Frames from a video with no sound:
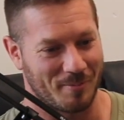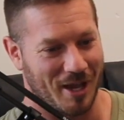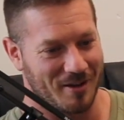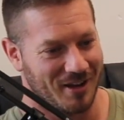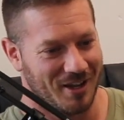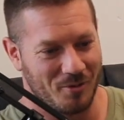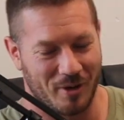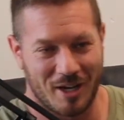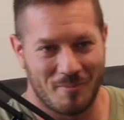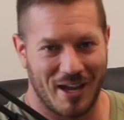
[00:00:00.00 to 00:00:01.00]
But
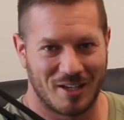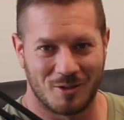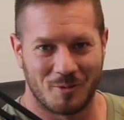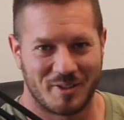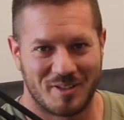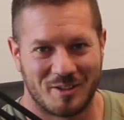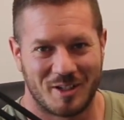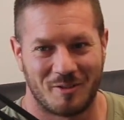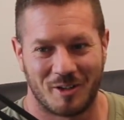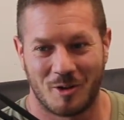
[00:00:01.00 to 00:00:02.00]
we're going to make do. We're still
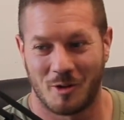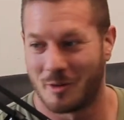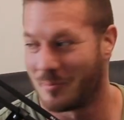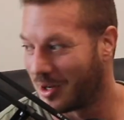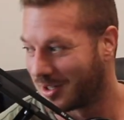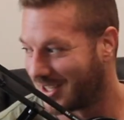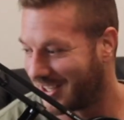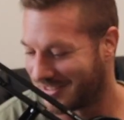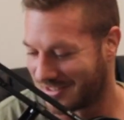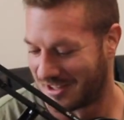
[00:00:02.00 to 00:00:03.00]
going to record the
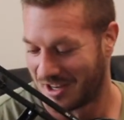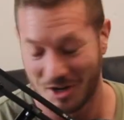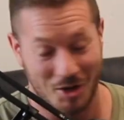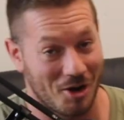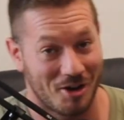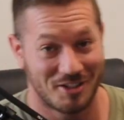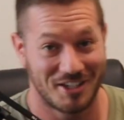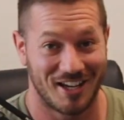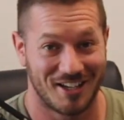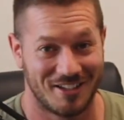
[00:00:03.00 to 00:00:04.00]
podcast.
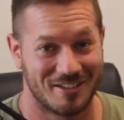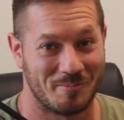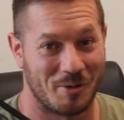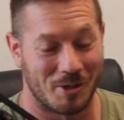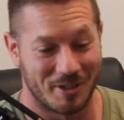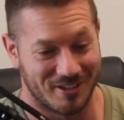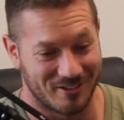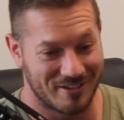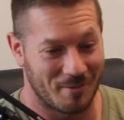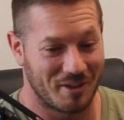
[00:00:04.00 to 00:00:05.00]
Content is important,
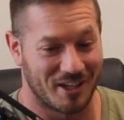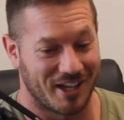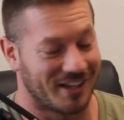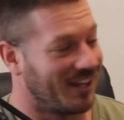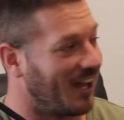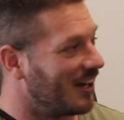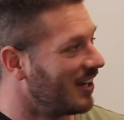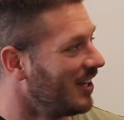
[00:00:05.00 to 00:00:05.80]
or something like that.